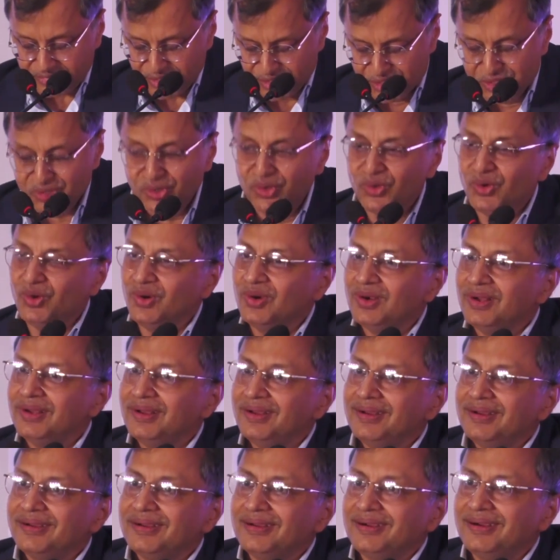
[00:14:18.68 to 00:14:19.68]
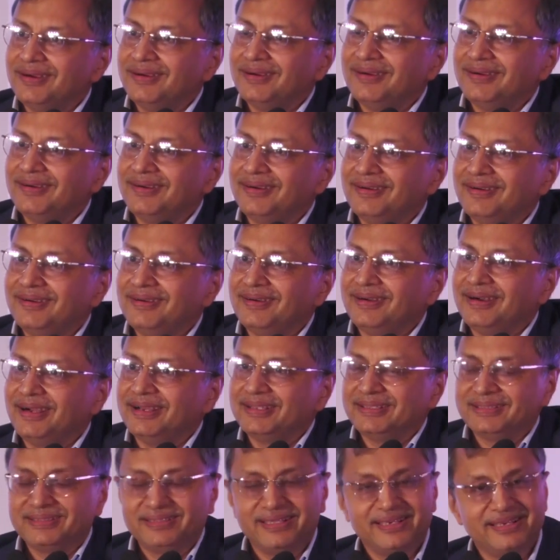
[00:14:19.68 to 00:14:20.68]
So,
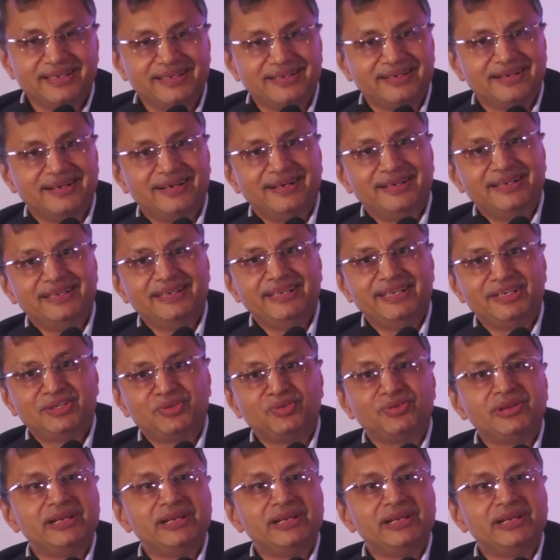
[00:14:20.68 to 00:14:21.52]
I think I need to